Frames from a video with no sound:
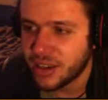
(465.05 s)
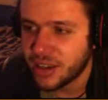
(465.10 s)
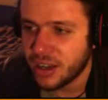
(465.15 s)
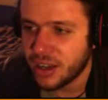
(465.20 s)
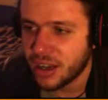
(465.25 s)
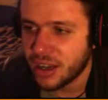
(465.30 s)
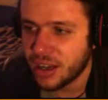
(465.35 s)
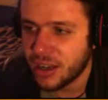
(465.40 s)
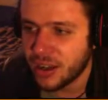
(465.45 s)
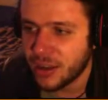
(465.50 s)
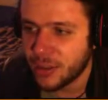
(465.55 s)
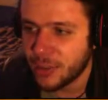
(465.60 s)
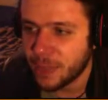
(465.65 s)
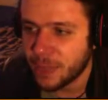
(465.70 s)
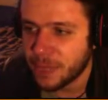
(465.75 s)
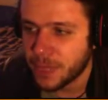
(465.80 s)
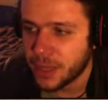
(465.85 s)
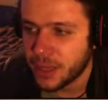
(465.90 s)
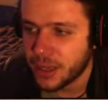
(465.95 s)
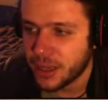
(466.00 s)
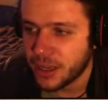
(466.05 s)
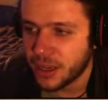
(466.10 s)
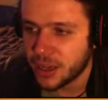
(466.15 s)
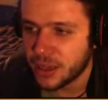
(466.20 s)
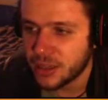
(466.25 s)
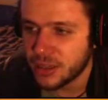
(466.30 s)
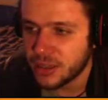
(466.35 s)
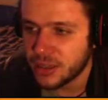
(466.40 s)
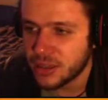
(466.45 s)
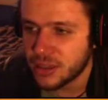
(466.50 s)
Uh,
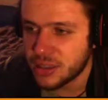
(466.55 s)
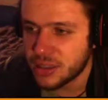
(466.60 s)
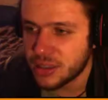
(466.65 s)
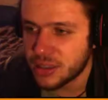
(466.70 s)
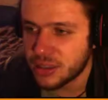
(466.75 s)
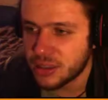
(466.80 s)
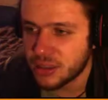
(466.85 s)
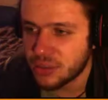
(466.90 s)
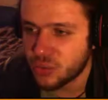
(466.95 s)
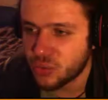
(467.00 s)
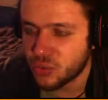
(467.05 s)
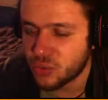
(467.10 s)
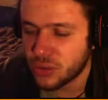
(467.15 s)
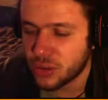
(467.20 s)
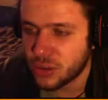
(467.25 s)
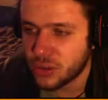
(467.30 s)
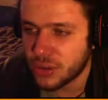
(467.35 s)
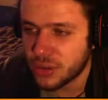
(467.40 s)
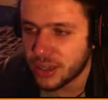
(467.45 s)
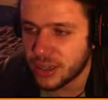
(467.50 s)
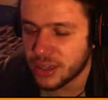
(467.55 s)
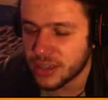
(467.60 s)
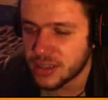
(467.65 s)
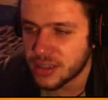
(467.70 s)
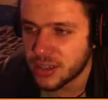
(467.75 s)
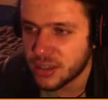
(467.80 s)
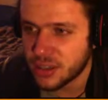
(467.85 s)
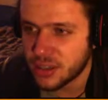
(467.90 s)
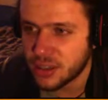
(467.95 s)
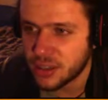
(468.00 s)
I think... Oh, no, I
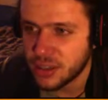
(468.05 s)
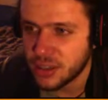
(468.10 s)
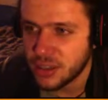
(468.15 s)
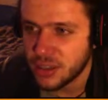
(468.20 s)
guess not.